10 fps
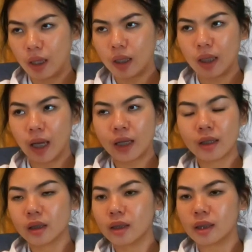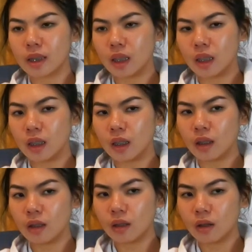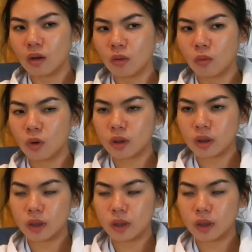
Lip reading: can't see what